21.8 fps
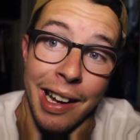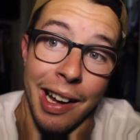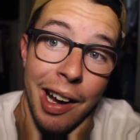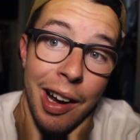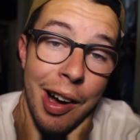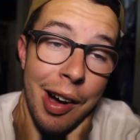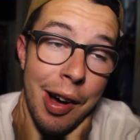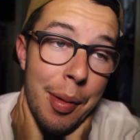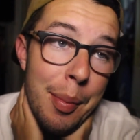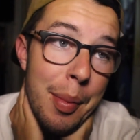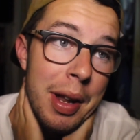
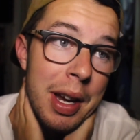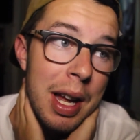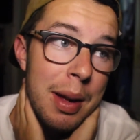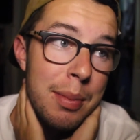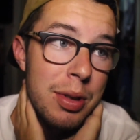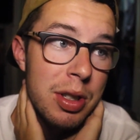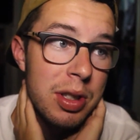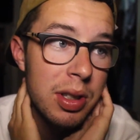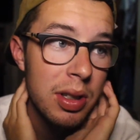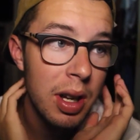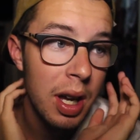And
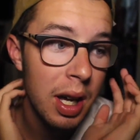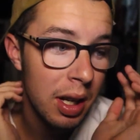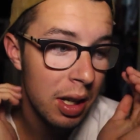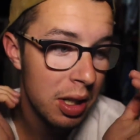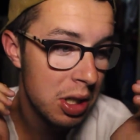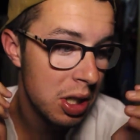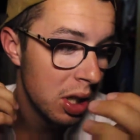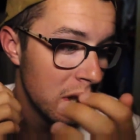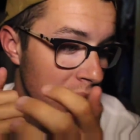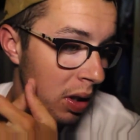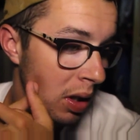I'm just kind
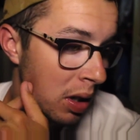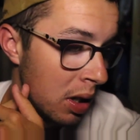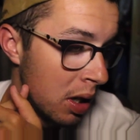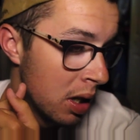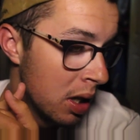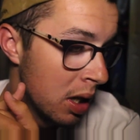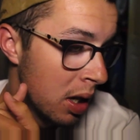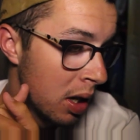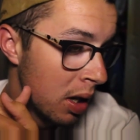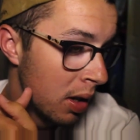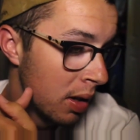of chilling.
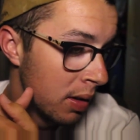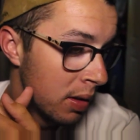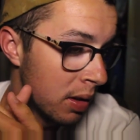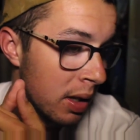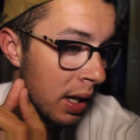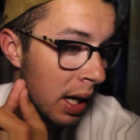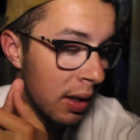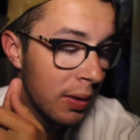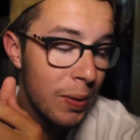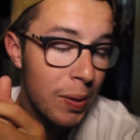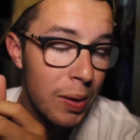The
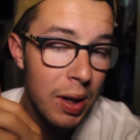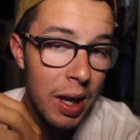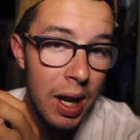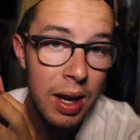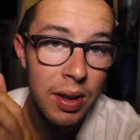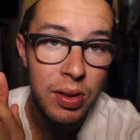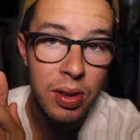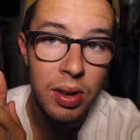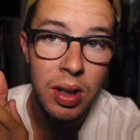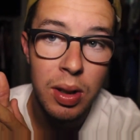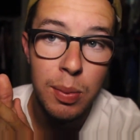next few
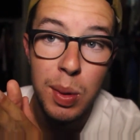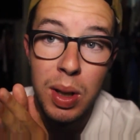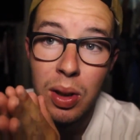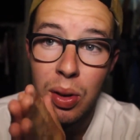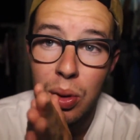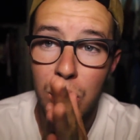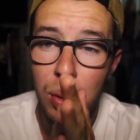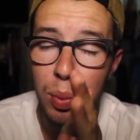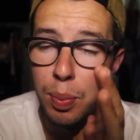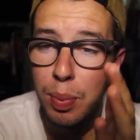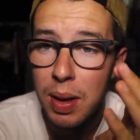days are going to be a
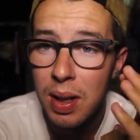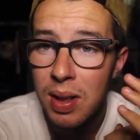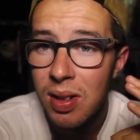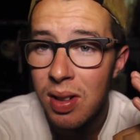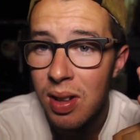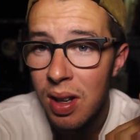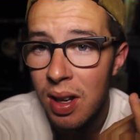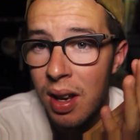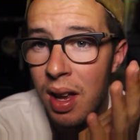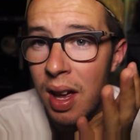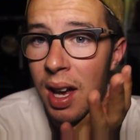little
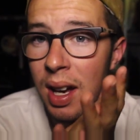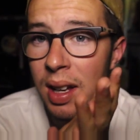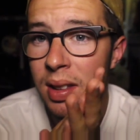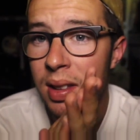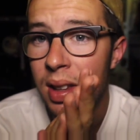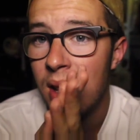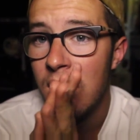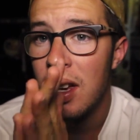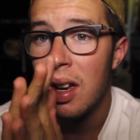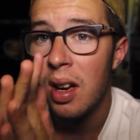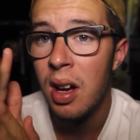busy and
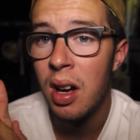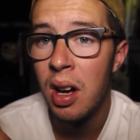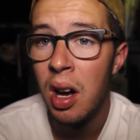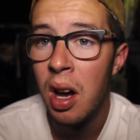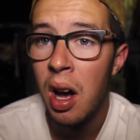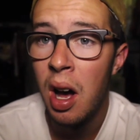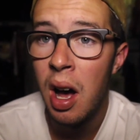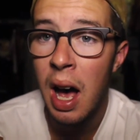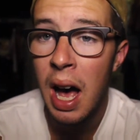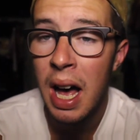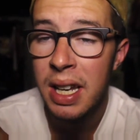hectic.
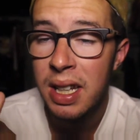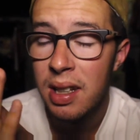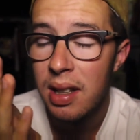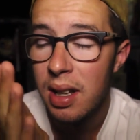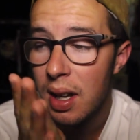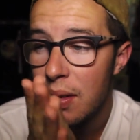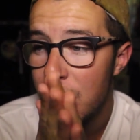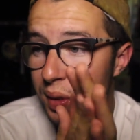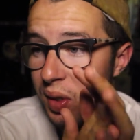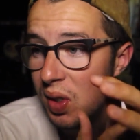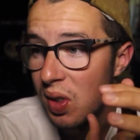I need to
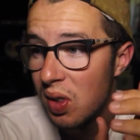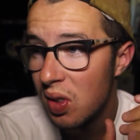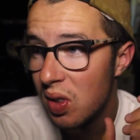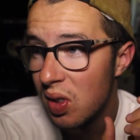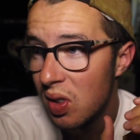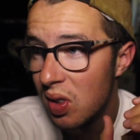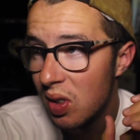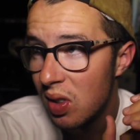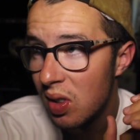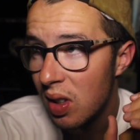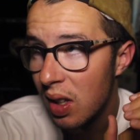have
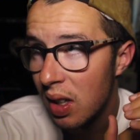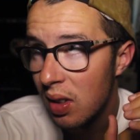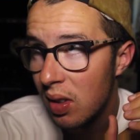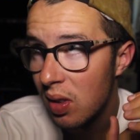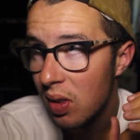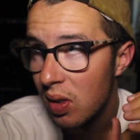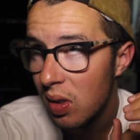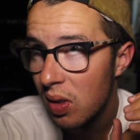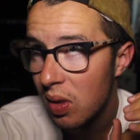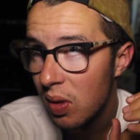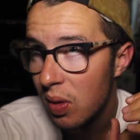
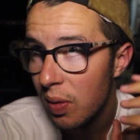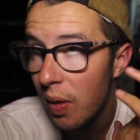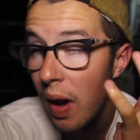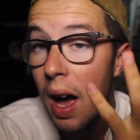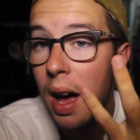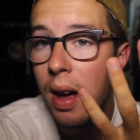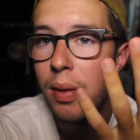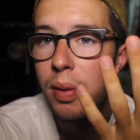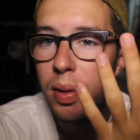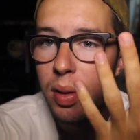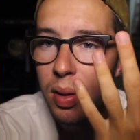
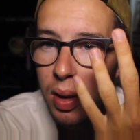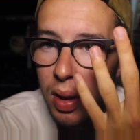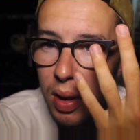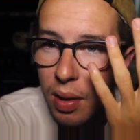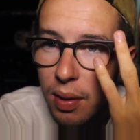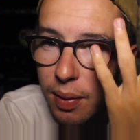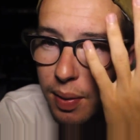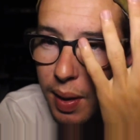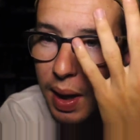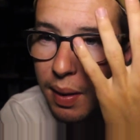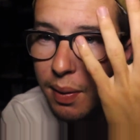five
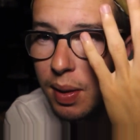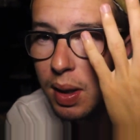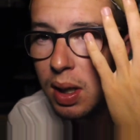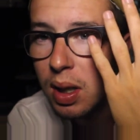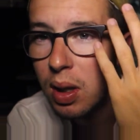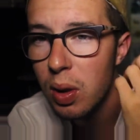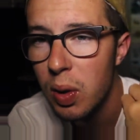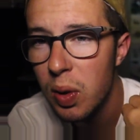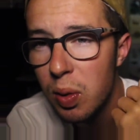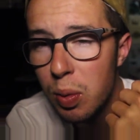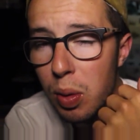
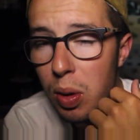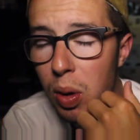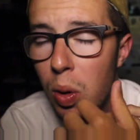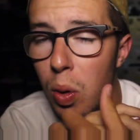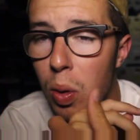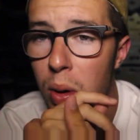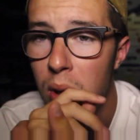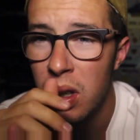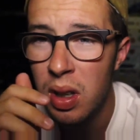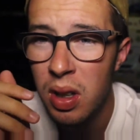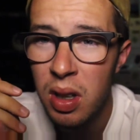videos
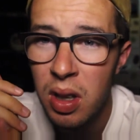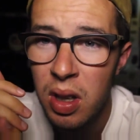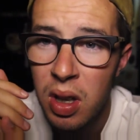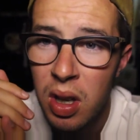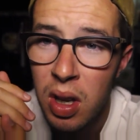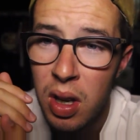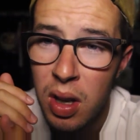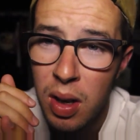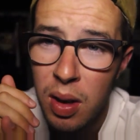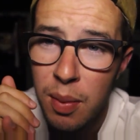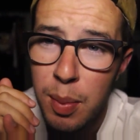recorded,
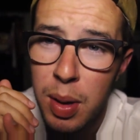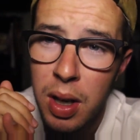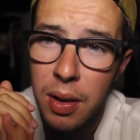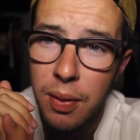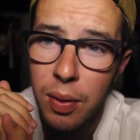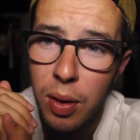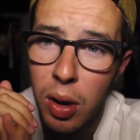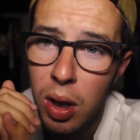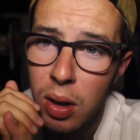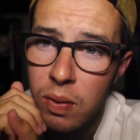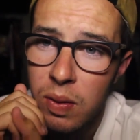
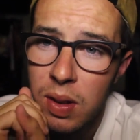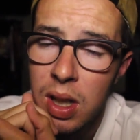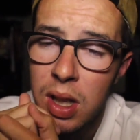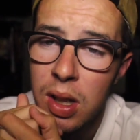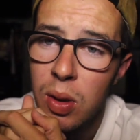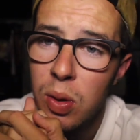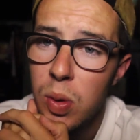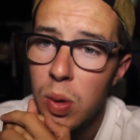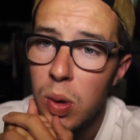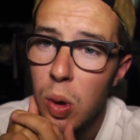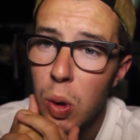minute vlog
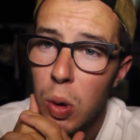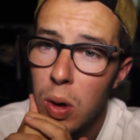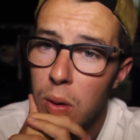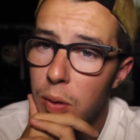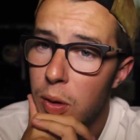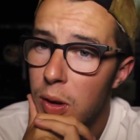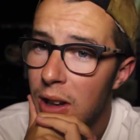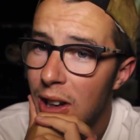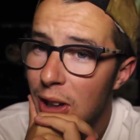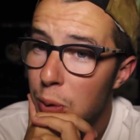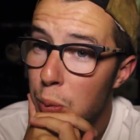videos recorded
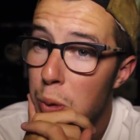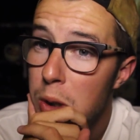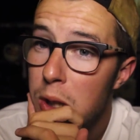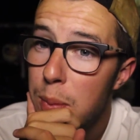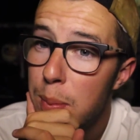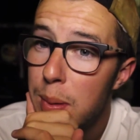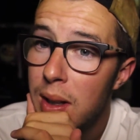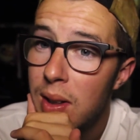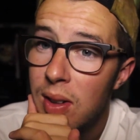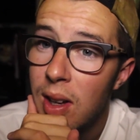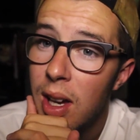for next
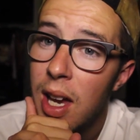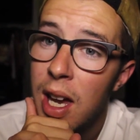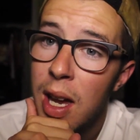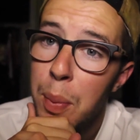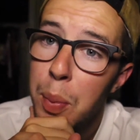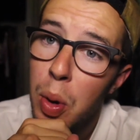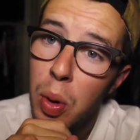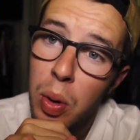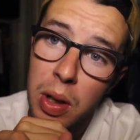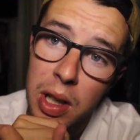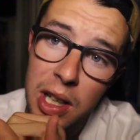week because I
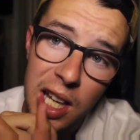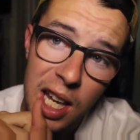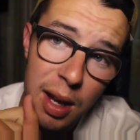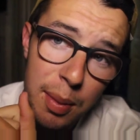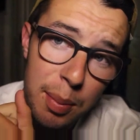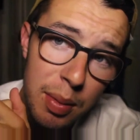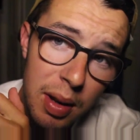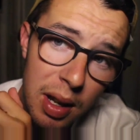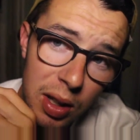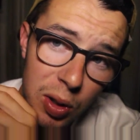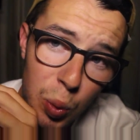am going to
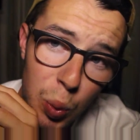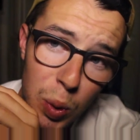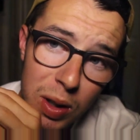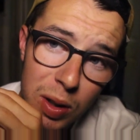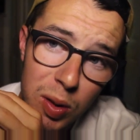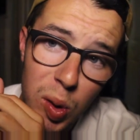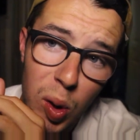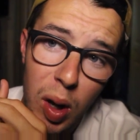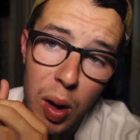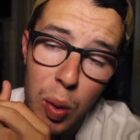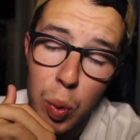camp next week,
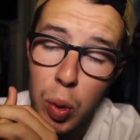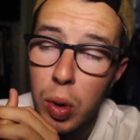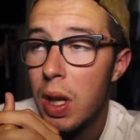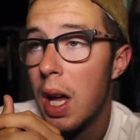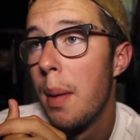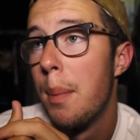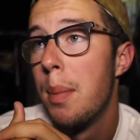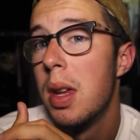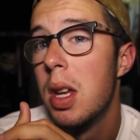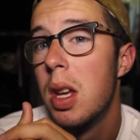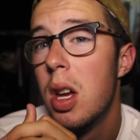so I will
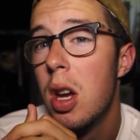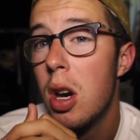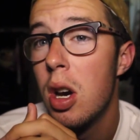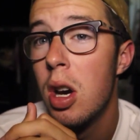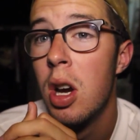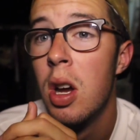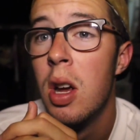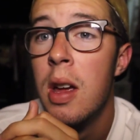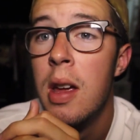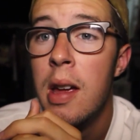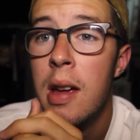not be
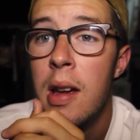here.